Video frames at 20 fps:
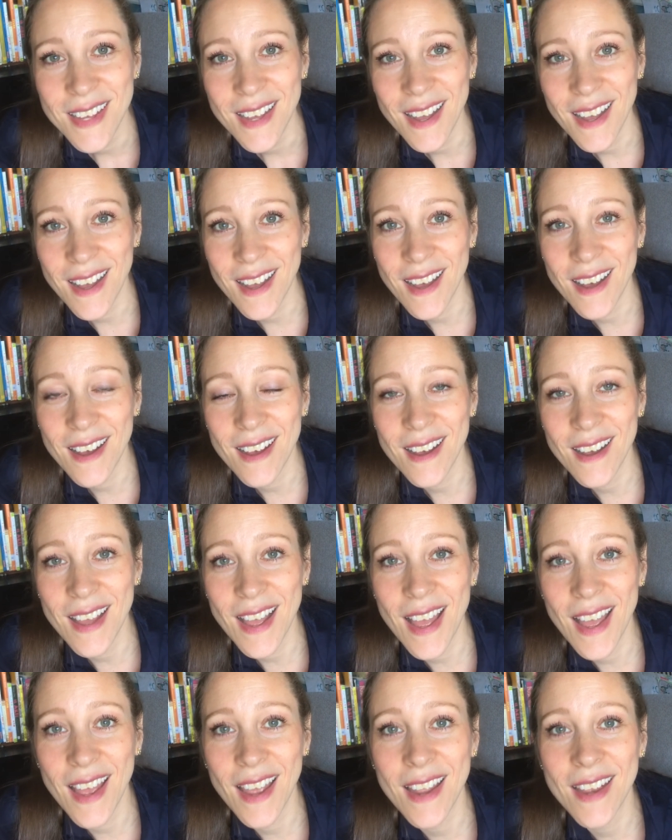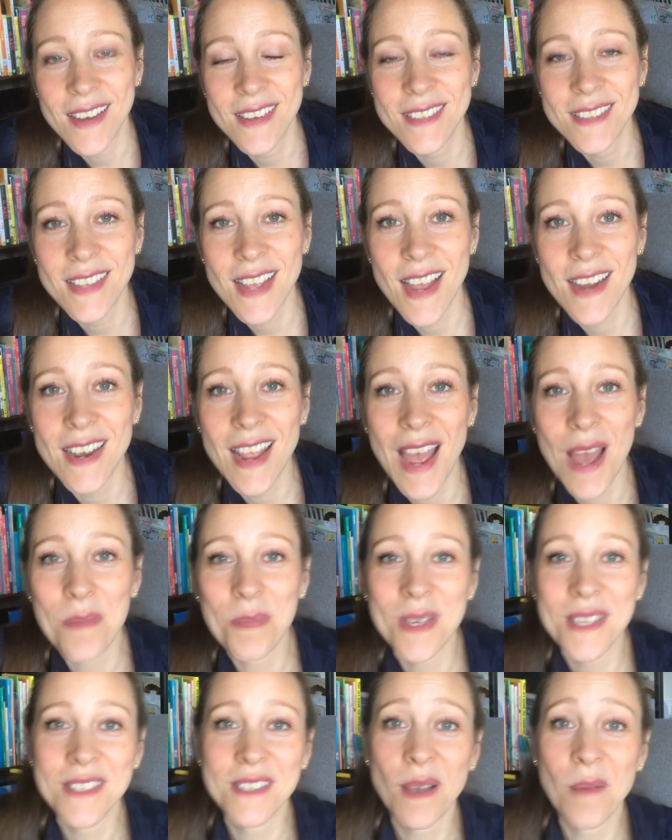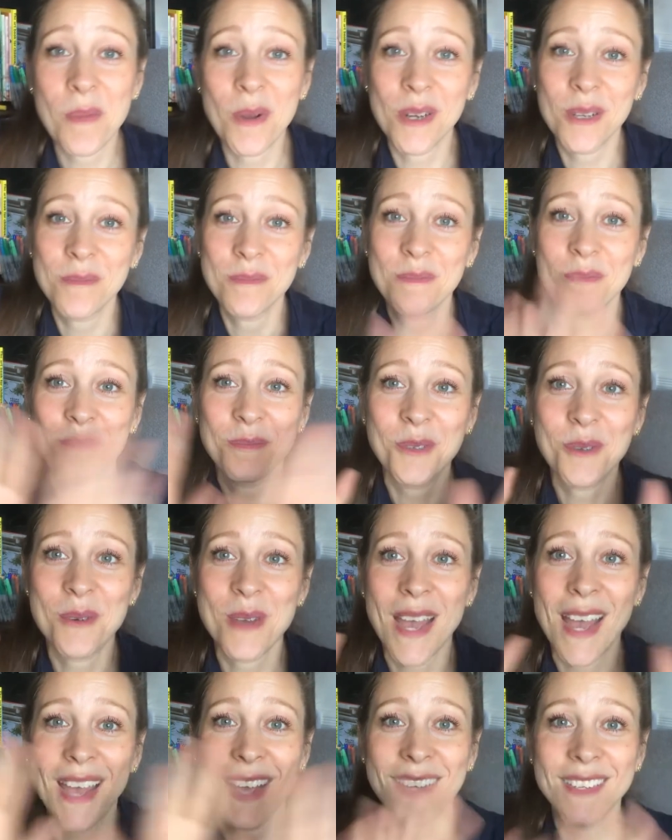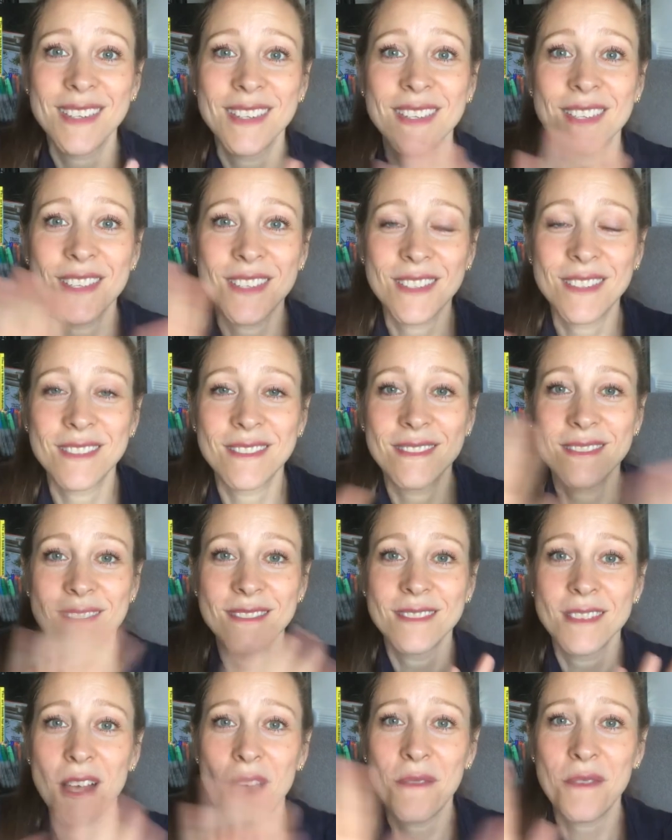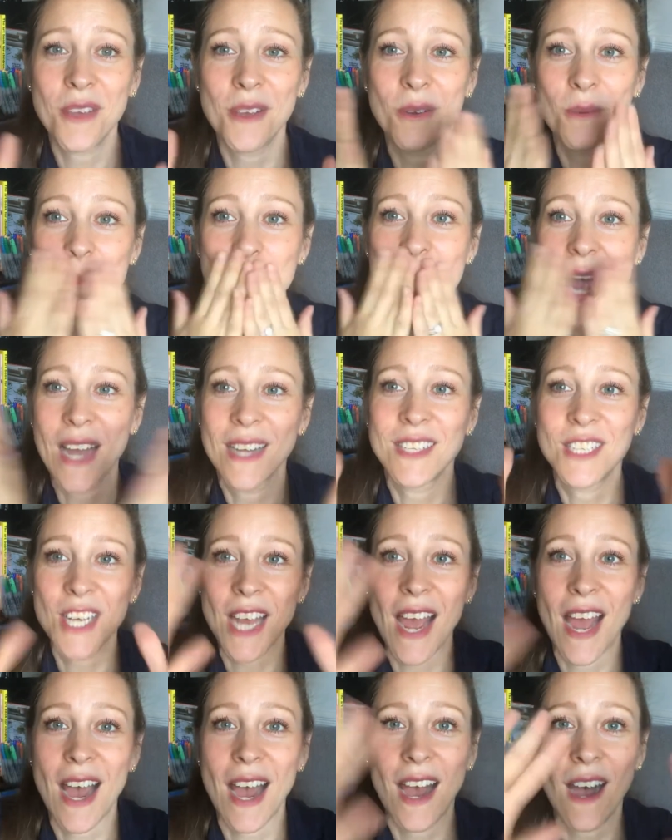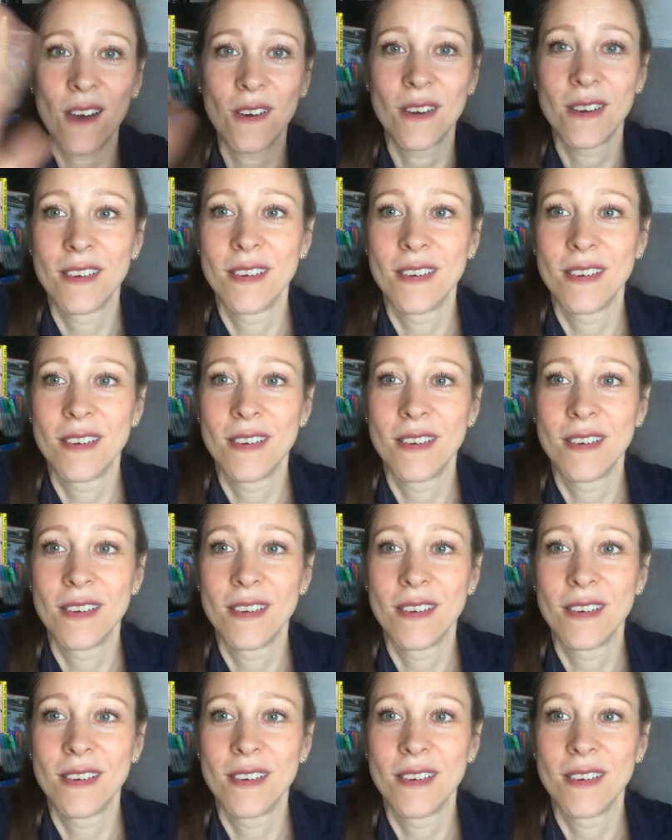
And happy summer, okay? Love you. Ciao.